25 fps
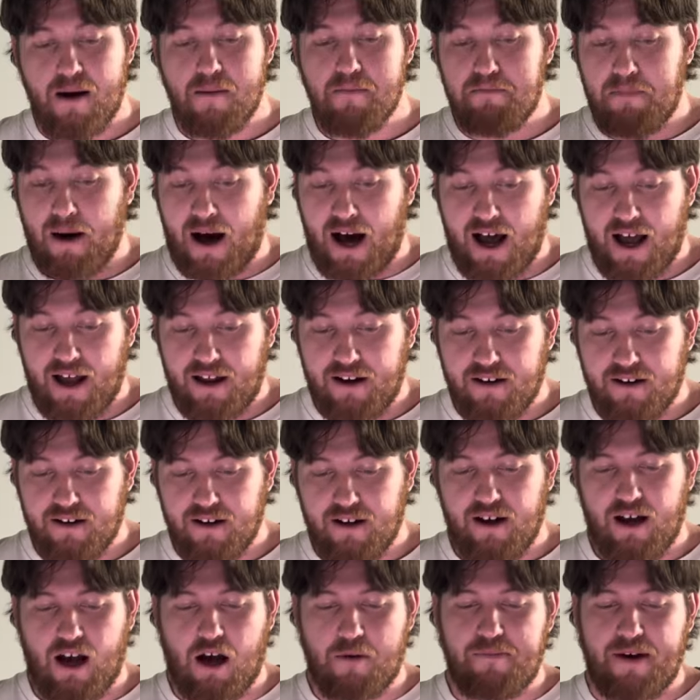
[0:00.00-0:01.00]
but
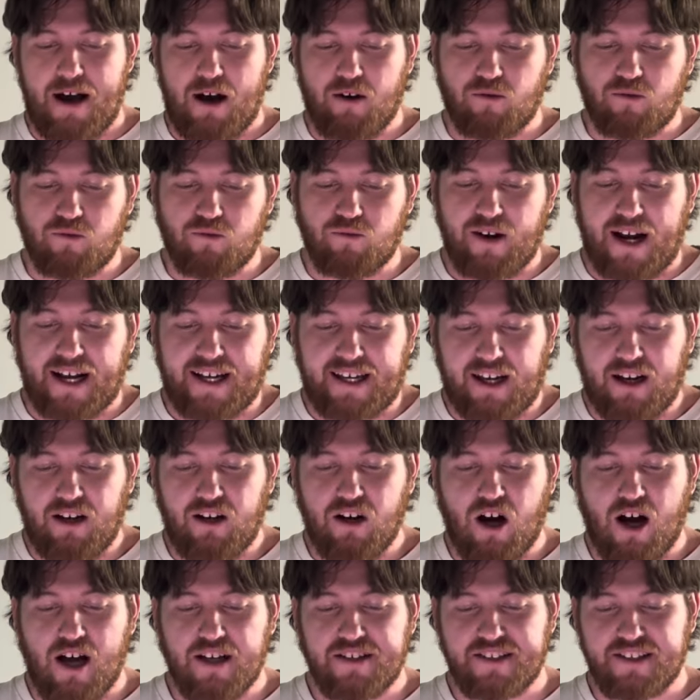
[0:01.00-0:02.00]
about
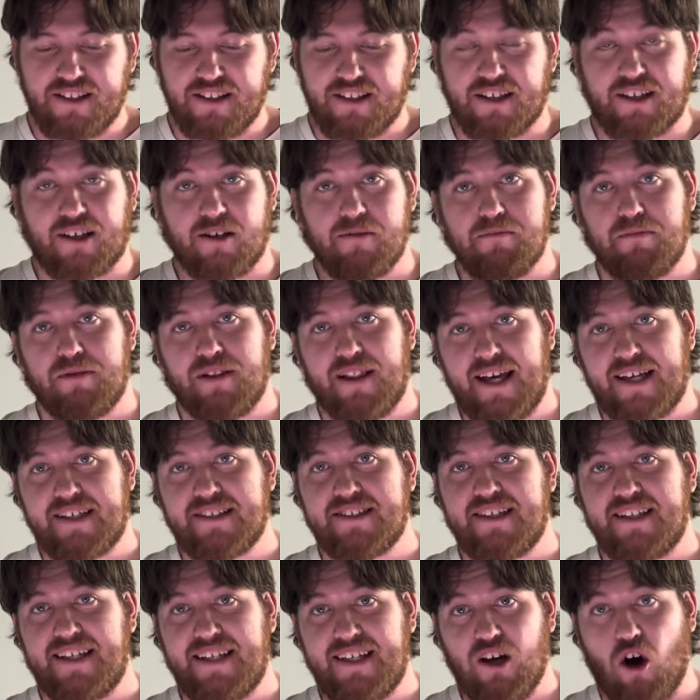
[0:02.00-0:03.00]
recognizing the
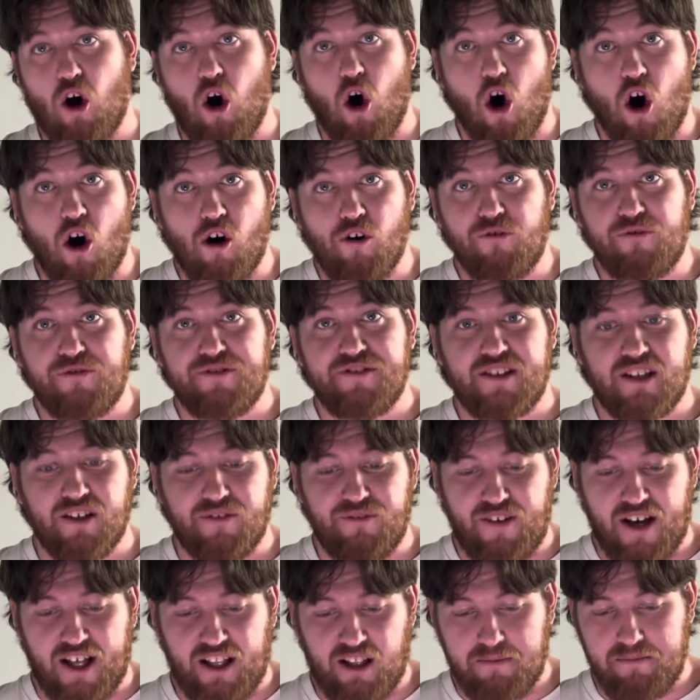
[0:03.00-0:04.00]
complexity of
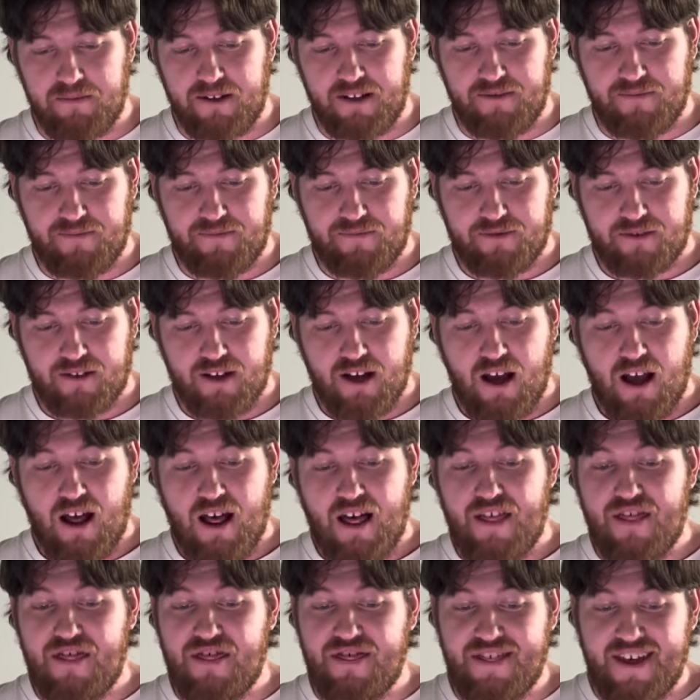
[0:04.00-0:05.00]
development.
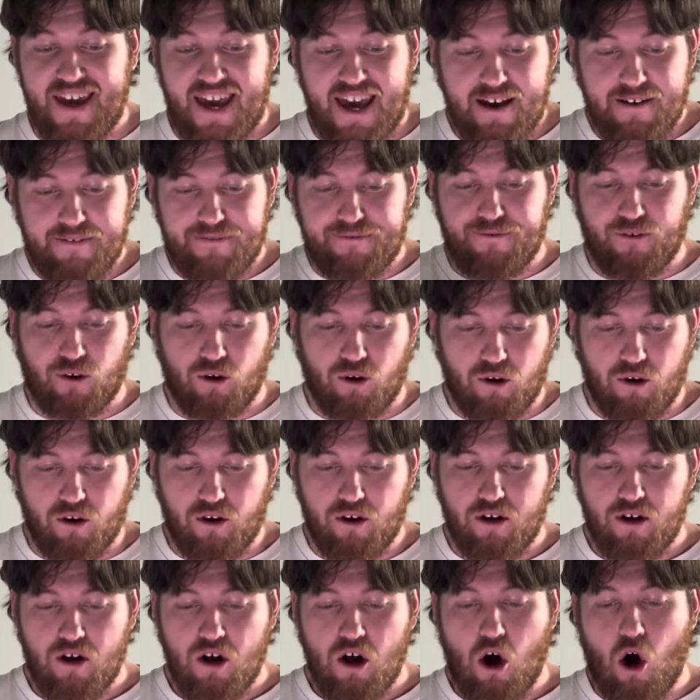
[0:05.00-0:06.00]

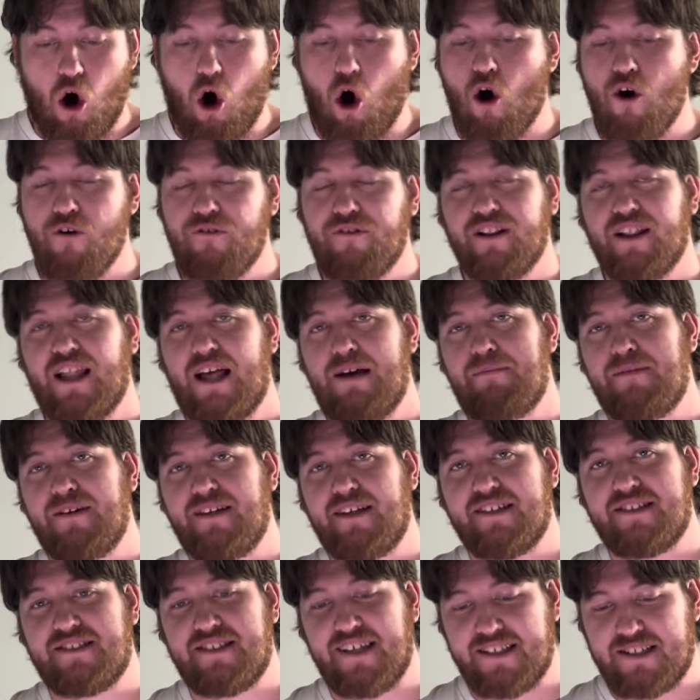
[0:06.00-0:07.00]
Therefore, overlapping
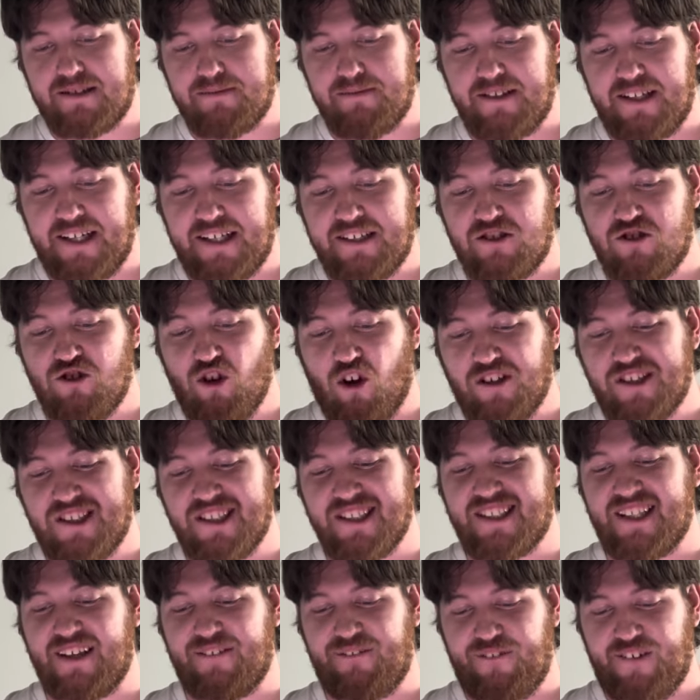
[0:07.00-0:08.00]
assessment is not
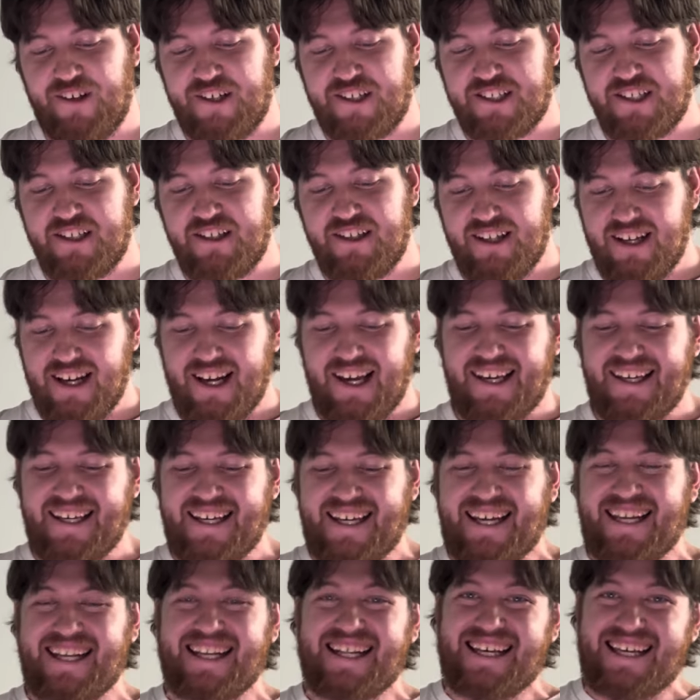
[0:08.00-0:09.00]
just efficient,
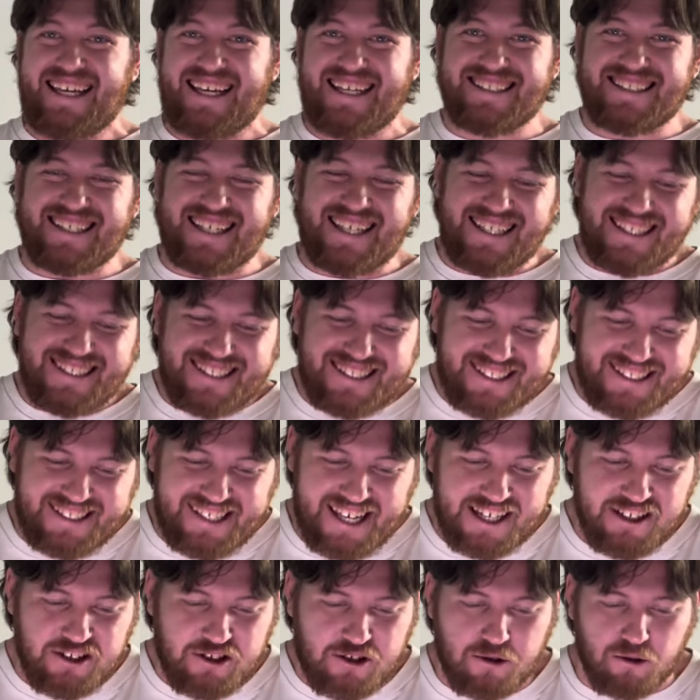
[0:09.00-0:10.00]
it is
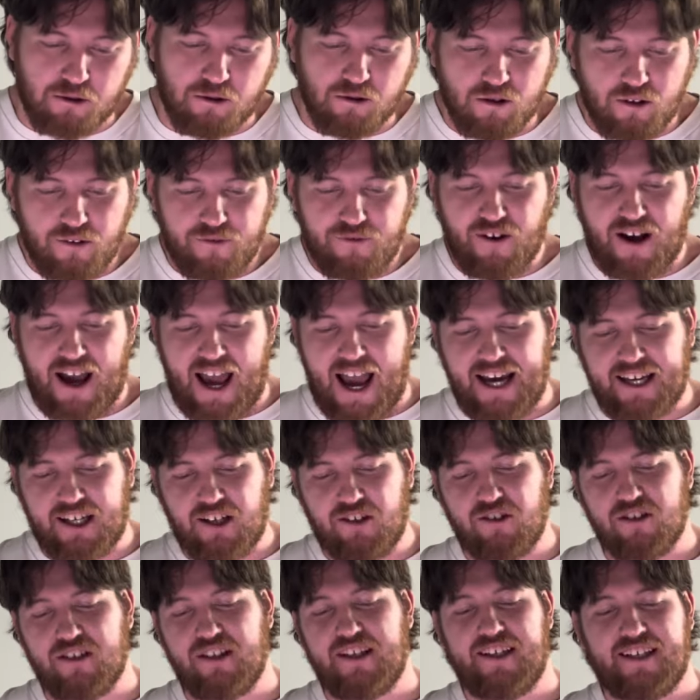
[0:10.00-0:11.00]
essential for
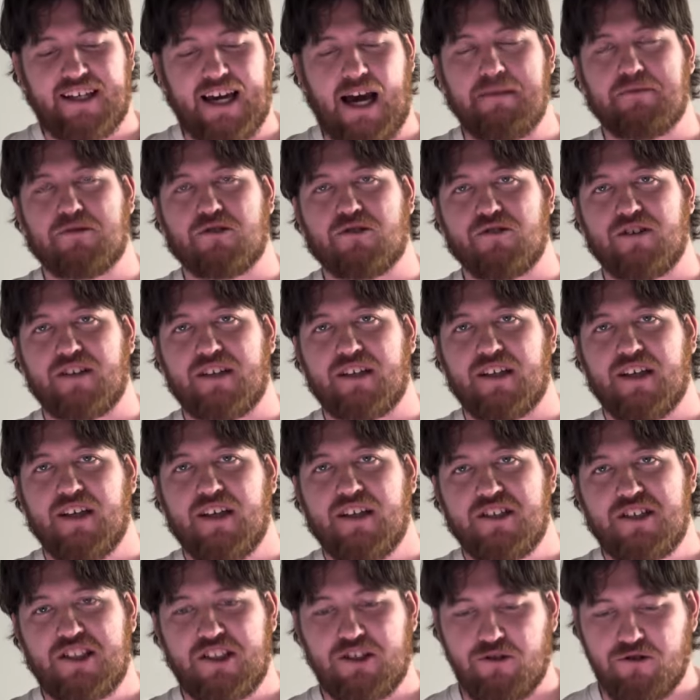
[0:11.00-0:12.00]
accurately capturing
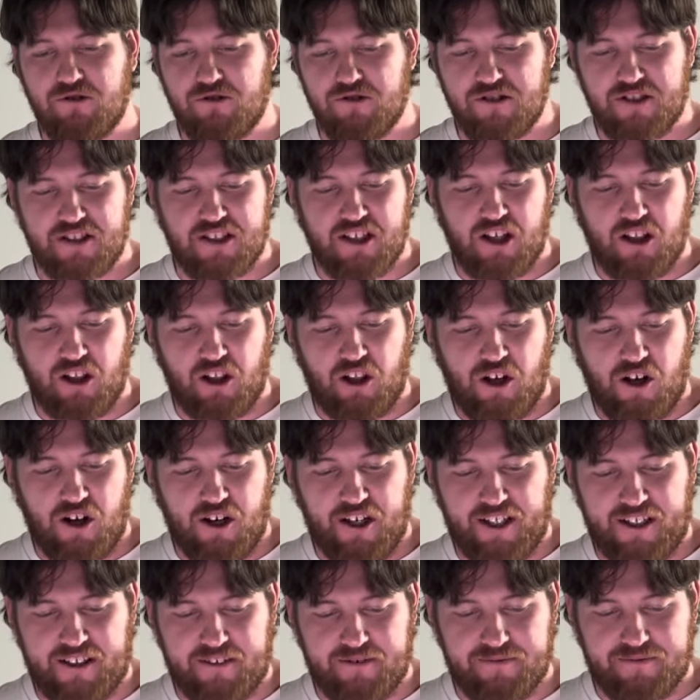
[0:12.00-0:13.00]
children's
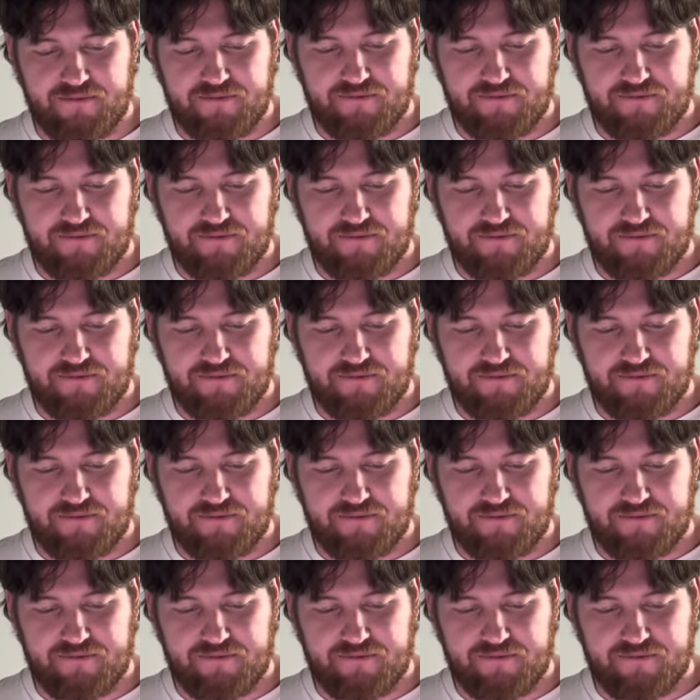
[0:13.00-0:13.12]
learning.